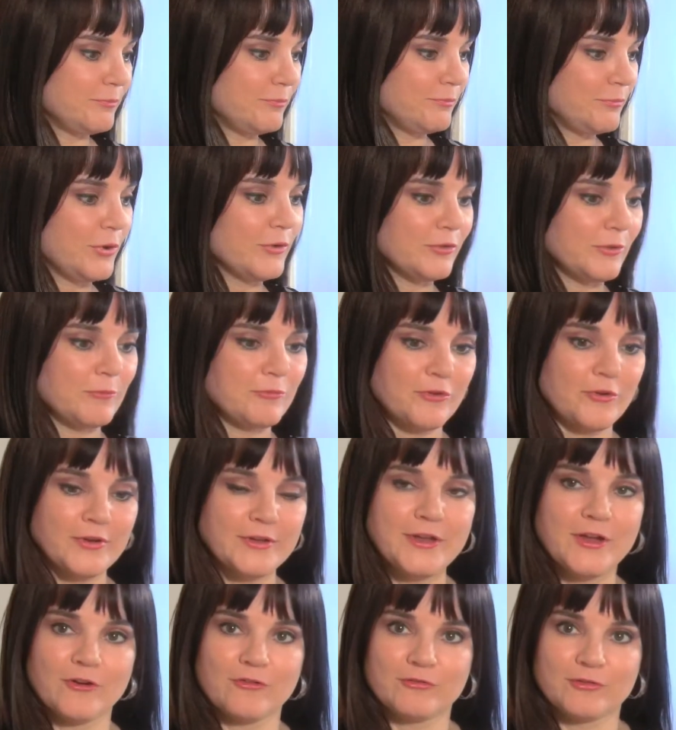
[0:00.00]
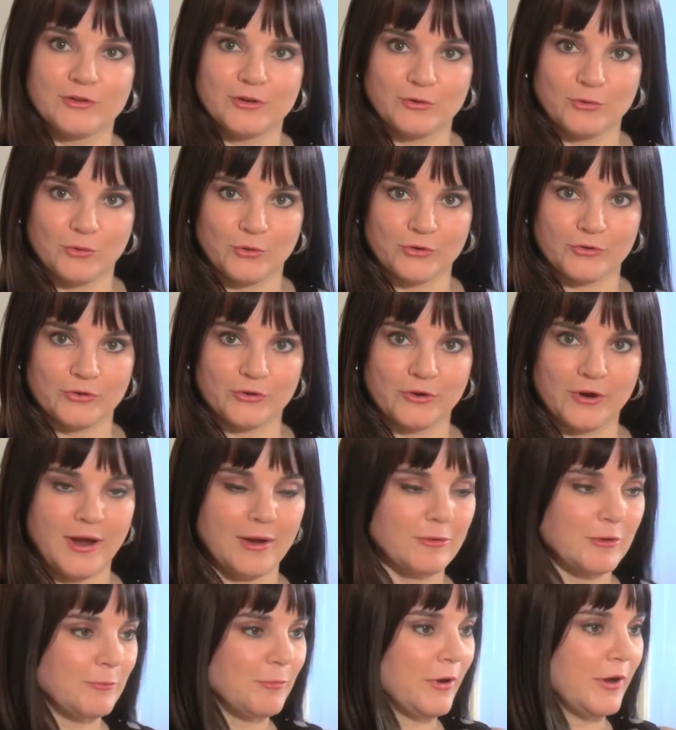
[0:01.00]
put them very carefully in order.
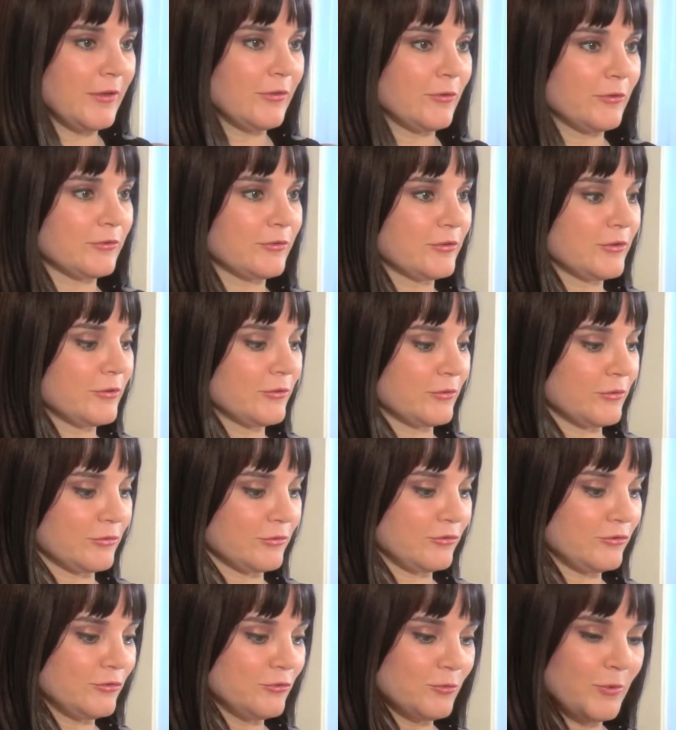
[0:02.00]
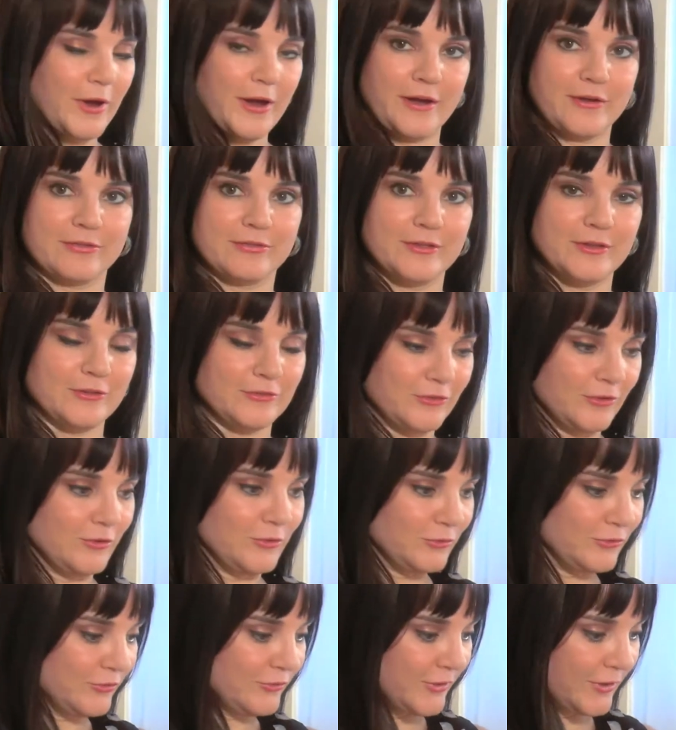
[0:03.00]
I would buy those little shoe rack things that
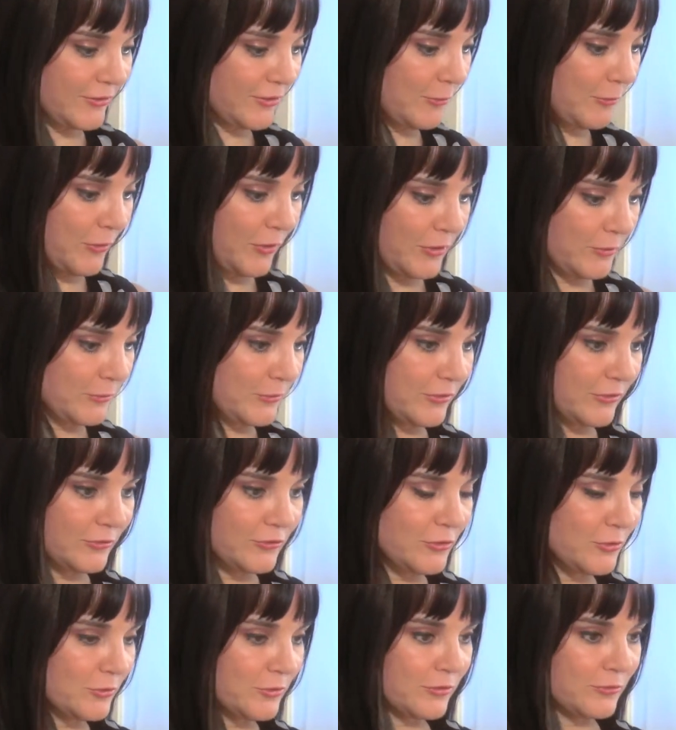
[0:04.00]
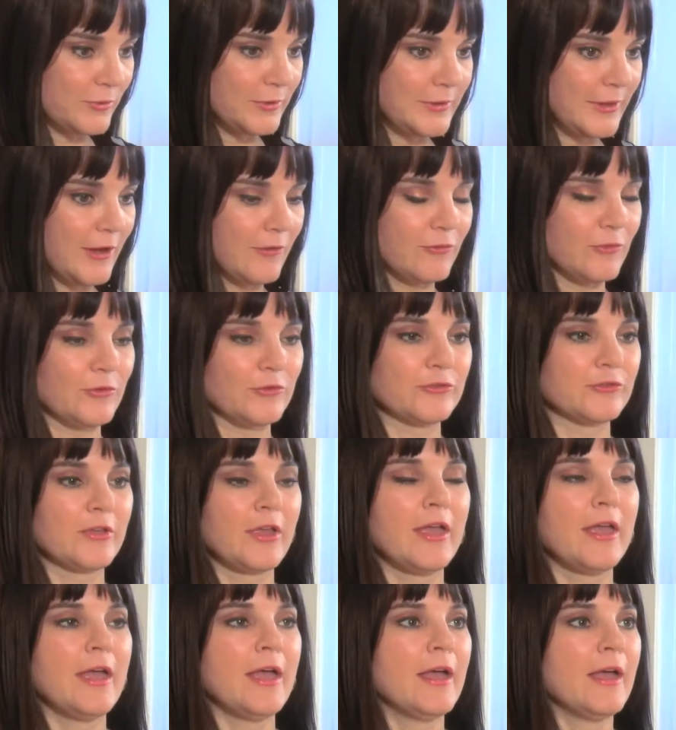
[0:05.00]
you stick them on with the two or three levels.
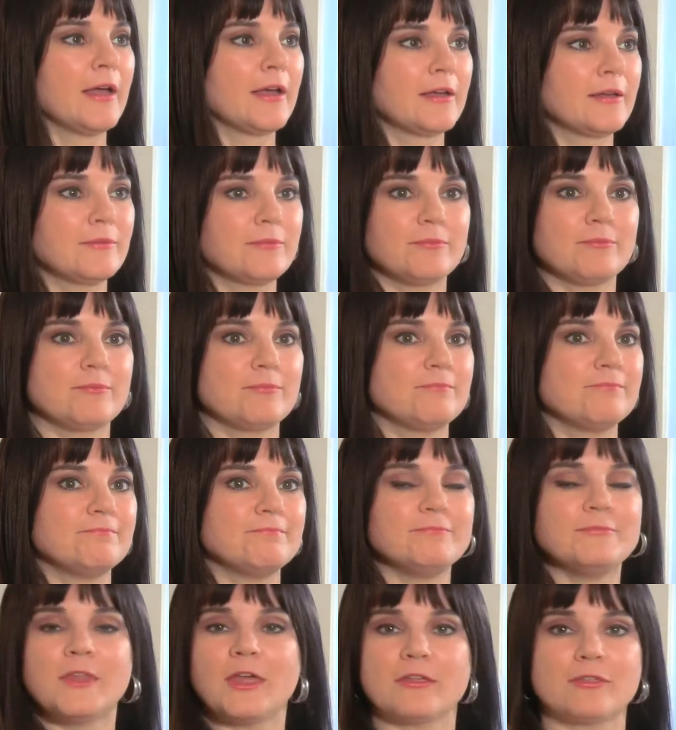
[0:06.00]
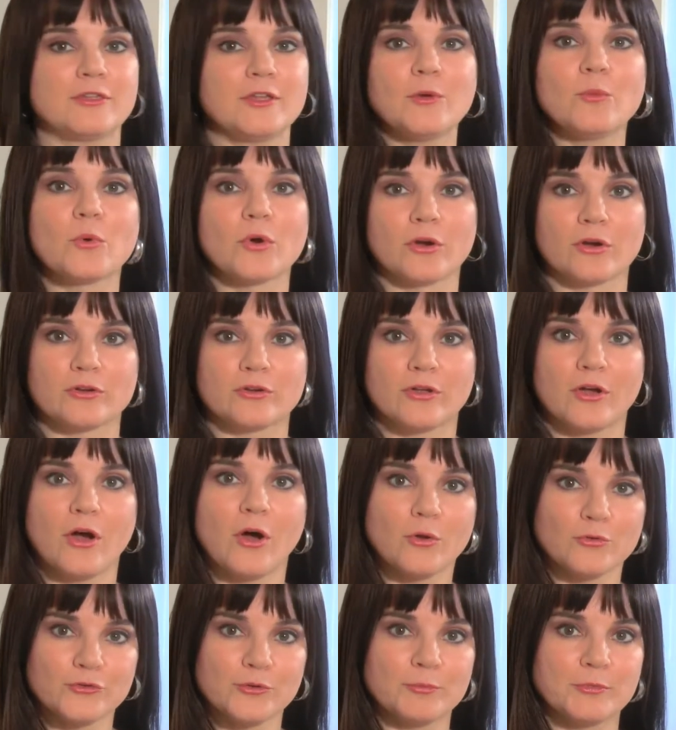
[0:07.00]
Nothing worked.
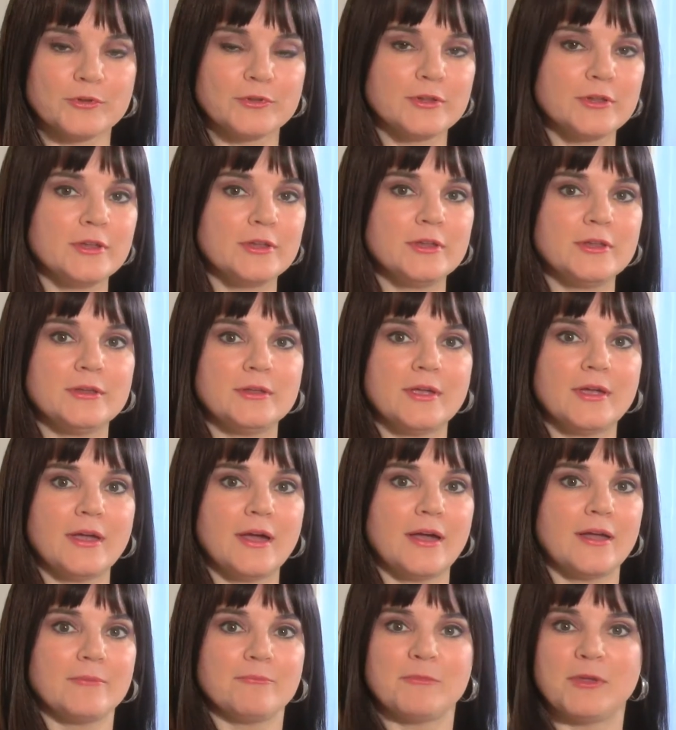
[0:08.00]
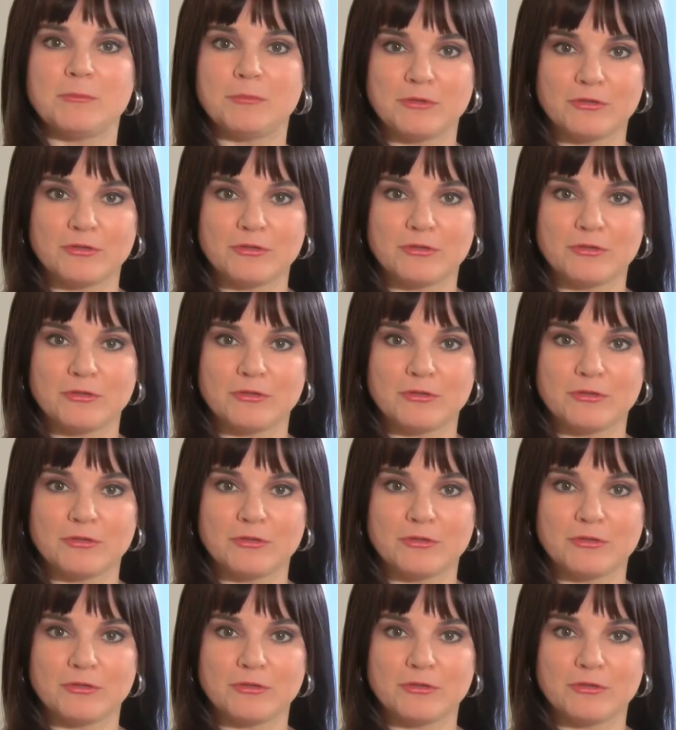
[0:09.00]
Ultimately, maybe